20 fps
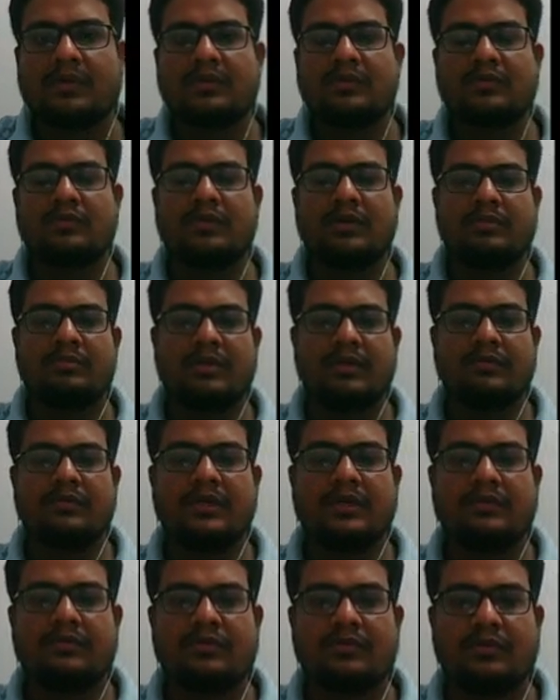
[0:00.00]
So 1 by
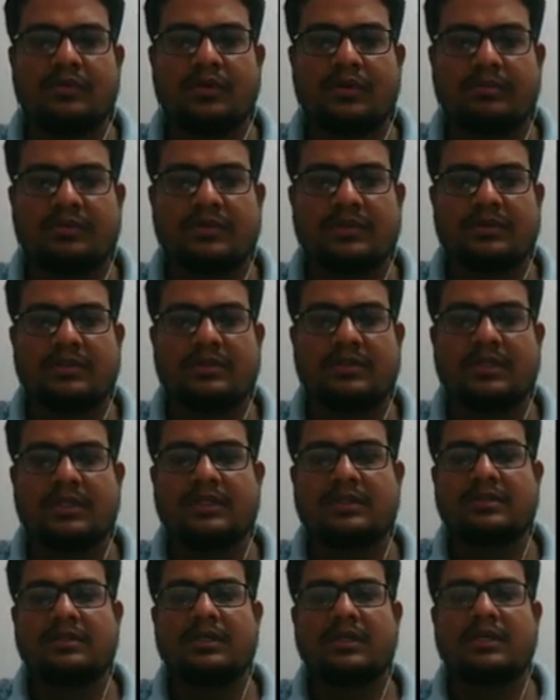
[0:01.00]
5. So option C
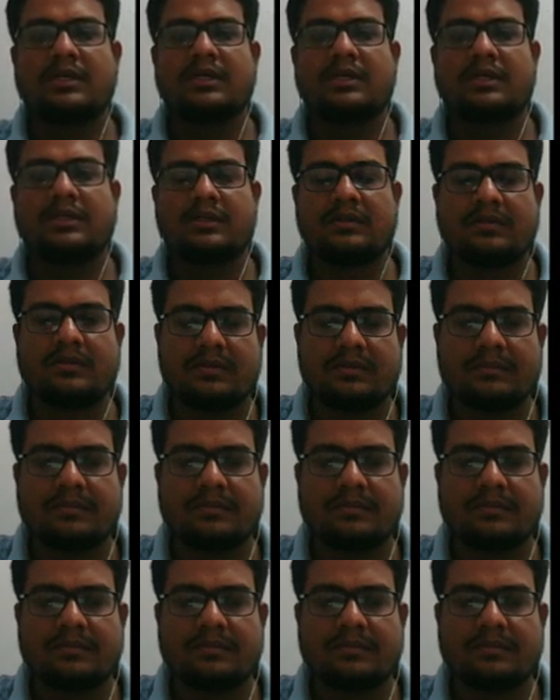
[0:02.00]
is the correct answer.